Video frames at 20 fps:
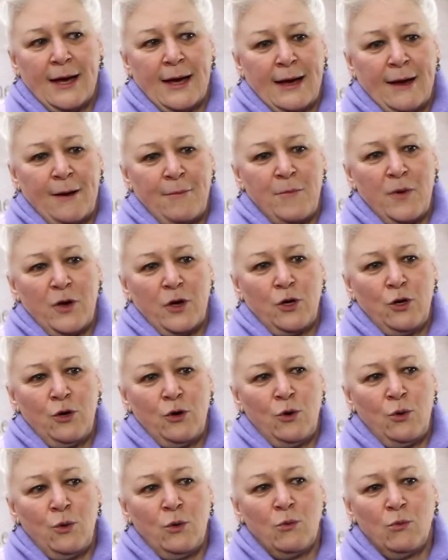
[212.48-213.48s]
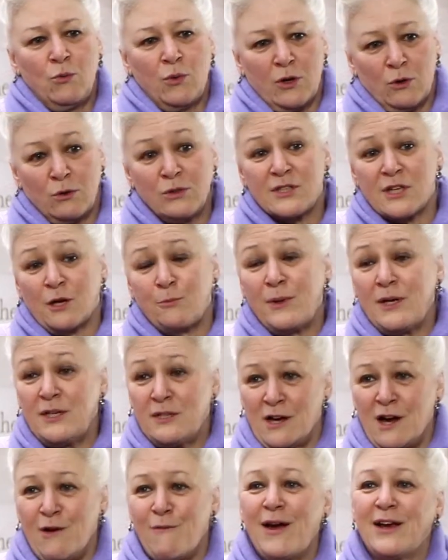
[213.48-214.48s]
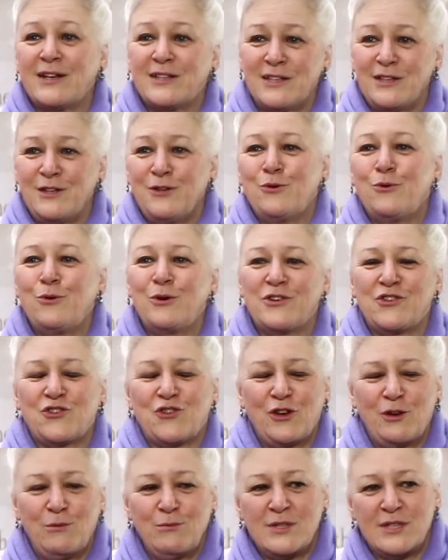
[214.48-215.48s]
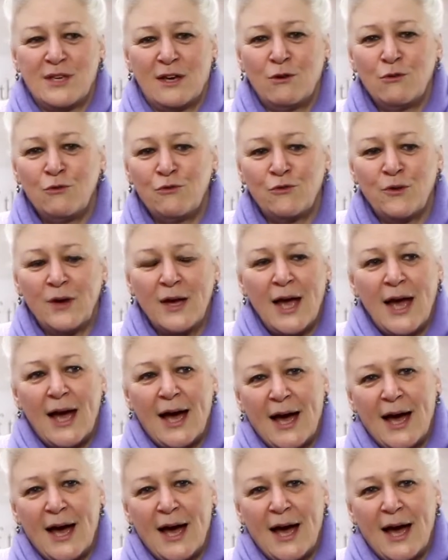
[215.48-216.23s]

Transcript: um, who will also be directing the orchestra himself.